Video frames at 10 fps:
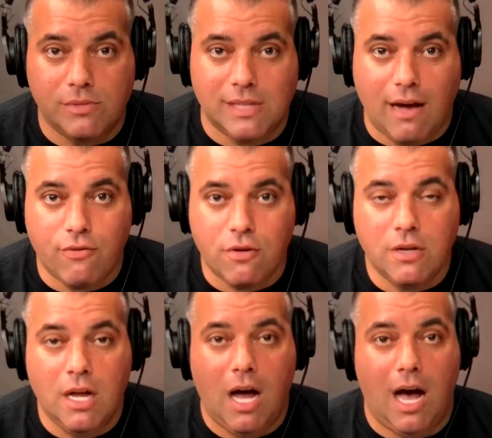Solver.
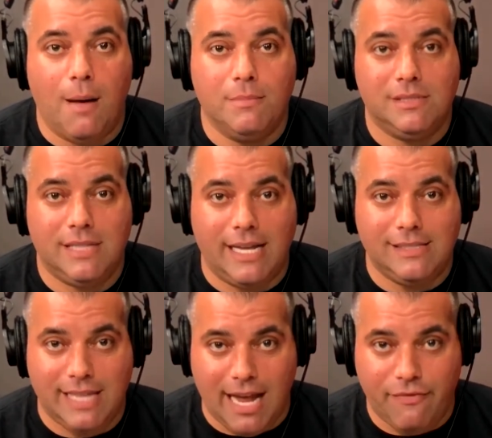Stay
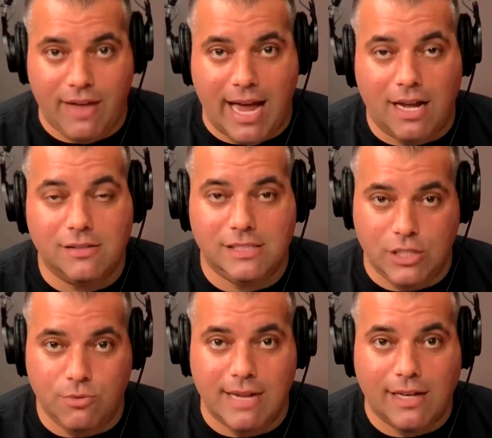safe, and I'll see
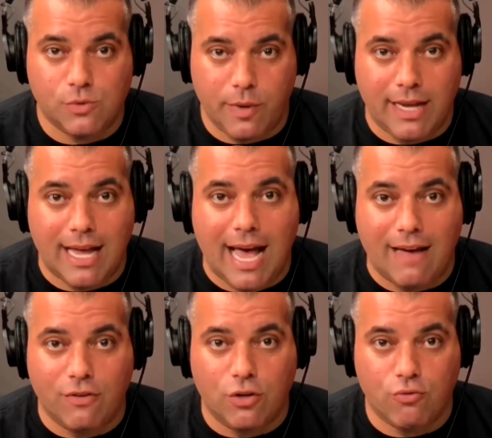you next week.
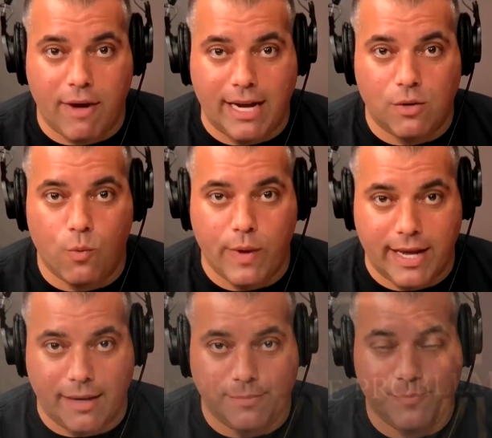Have a great weekend.